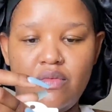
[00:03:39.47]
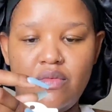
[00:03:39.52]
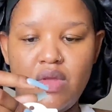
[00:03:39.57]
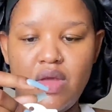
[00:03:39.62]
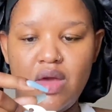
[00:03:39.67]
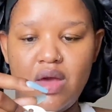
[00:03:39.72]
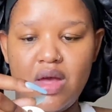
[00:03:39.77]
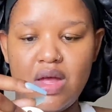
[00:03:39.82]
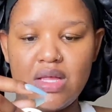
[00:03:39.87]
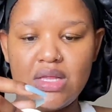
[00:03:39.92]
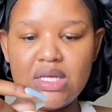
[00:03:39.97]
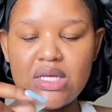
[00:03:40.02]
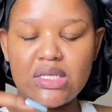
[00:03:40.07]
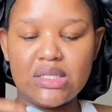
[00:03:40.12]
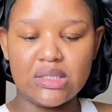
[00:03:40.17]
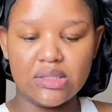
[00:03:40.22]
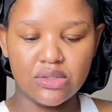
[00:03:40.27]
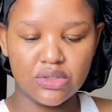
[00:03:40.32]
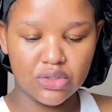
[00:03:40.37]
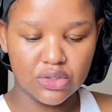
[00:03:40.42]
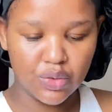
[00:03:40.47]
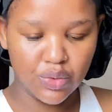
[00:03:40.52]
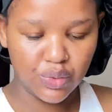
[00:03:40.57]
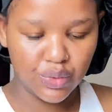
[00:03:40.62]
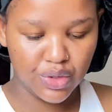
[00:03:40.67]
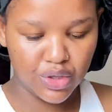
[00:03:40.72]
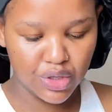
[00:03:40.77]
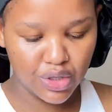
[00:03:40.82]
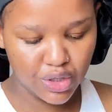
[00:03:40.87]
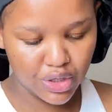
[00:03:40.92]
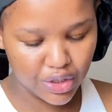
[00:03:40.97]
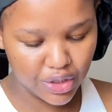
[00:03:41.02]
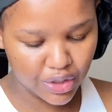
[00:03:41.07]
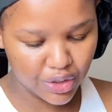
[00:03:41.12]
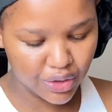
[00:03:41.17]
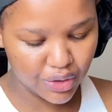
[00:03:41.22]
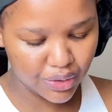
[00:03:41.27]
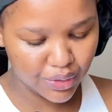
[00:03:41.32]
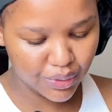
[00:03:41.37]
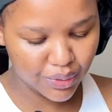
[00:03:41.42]
Yeah, these are so
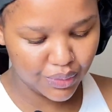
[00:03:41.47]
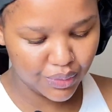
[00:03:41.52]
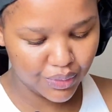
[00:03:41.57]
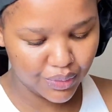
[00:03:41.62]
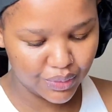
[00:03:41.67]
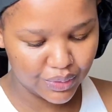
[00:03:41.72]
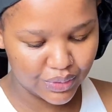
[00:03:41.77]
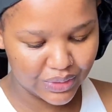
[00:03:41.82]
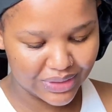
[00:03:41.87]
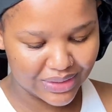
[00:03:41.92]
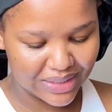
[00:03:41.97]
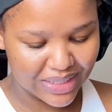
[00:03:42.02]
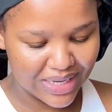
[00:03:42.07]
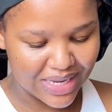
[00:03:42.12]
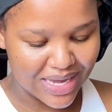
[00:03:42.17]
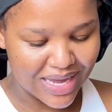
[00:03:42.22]
cute.